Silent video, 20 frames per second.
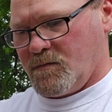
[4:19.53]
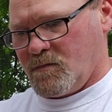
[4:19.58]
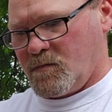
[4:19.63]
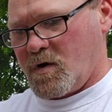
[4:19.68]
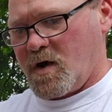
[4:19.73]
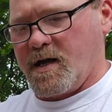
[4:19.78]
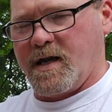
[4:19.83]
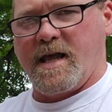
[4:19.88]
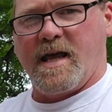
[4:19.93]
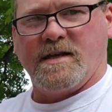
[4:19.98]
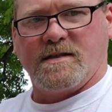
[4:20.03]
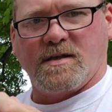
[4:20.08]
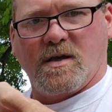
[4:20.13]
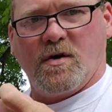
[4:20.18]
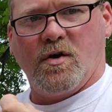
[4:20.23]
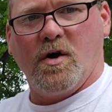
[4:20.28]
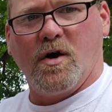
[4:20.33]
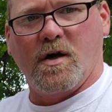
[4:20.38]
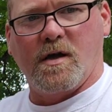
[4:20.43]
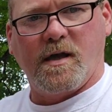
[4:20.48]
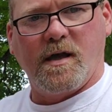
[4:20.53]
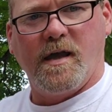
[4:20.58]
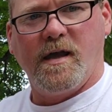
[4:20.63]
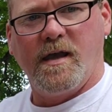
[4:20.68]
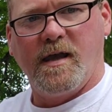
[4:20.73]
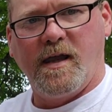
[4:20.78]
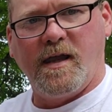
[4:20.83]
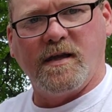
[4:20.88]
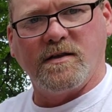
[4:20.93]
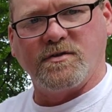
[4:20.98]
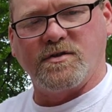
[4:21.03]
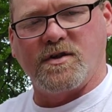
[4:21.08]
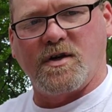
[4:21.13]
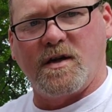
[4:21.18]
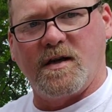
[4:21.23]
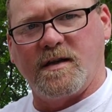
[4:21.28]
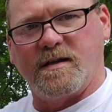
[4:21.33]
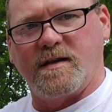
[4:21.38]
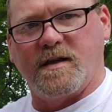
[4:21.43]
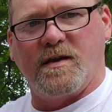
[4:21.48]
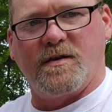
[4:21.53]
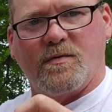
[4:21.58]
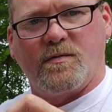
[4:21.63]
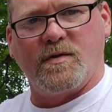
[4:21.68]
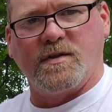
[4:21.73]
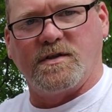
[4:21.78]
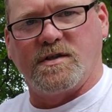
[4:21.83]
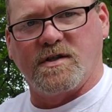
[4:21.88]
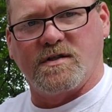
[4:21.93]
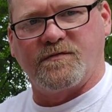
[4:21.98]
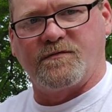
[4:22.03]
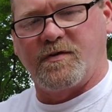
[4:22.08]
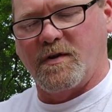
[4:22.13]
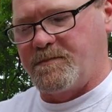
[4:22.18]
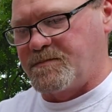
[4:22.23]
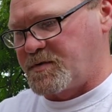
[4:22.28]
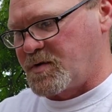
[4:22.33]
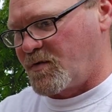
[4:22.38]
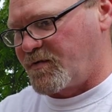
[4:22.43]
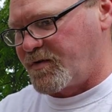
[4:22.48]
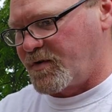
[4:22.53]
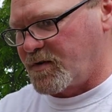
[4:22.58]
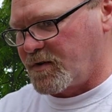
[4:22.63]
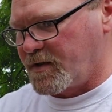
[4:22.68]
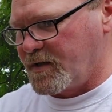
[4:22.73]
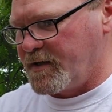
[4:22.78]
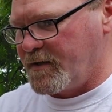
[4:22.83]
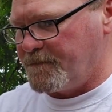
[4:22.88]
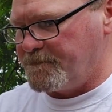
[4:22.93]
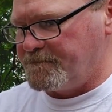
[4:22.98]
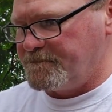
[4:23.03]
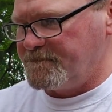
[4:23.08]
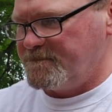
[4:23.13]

One has a hook hinge on it, the other one just flips over the lip.